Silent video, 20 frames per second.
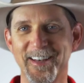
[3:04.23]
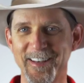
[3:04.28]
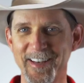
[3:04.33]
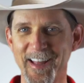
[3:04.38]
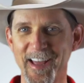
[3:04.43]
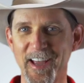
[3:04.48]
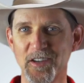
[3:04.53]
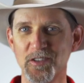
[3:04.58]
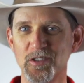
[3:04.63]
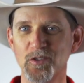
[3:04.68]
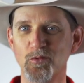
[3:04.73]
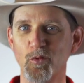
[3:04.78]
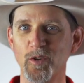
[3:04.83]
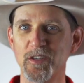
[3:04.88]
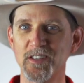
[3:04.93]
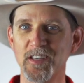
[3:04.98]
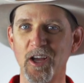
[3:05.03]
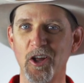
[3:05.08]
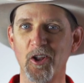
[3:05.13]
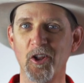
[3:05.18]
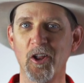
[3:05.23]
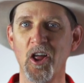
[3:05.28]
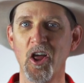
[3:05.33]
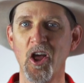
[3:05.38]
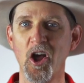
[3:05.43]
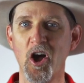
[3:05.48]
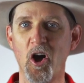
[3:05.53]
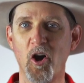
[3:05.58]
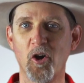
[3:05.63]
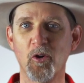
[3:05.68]
Next, we tell
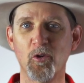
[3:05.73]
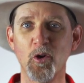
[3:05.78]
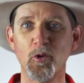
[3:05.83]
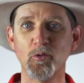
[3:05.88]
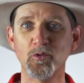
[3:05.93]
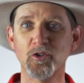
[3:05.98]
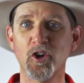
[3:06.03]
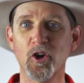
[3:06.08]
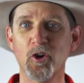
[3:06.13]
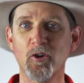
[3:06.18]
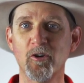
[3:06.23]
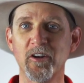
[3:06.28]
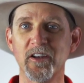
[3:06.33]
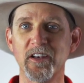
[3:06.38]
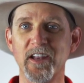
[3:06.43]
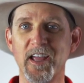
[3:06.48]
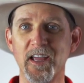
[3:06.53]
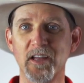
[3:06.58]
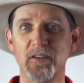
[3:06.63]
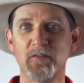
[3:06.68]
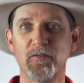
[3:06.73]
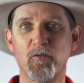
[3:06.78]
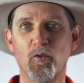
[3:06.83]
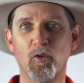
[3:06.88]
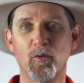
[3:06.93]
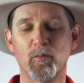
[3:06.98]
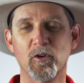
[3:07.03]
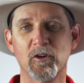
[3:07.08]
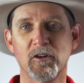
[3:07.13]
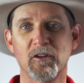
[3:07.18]
our own current and
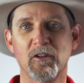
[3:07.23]
former